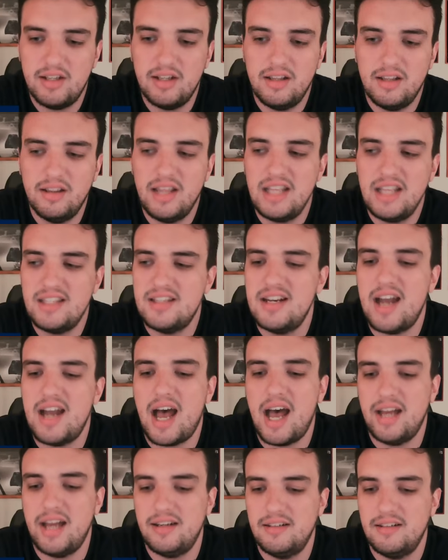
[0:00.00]
let's
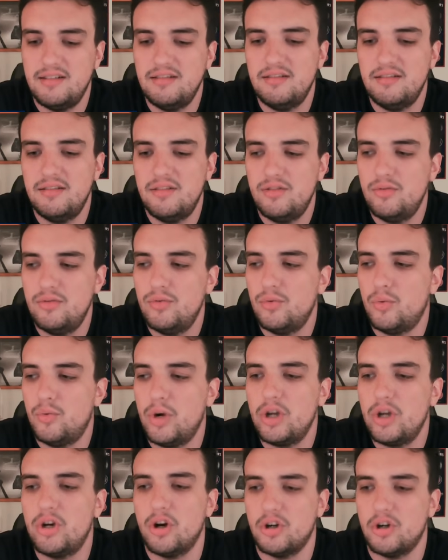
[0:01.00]
not
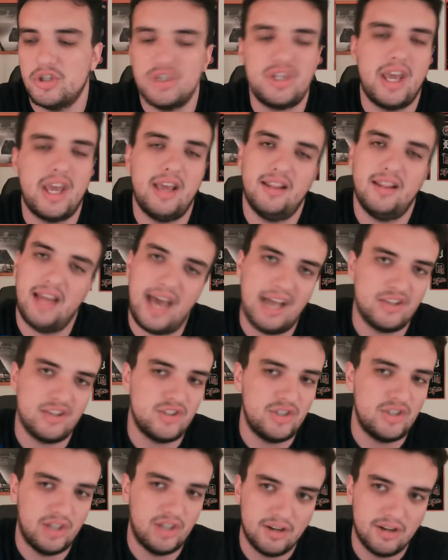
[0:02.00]
regurgitate
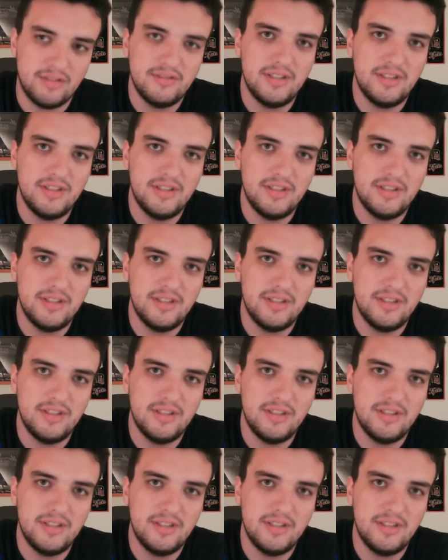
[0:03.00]
last year.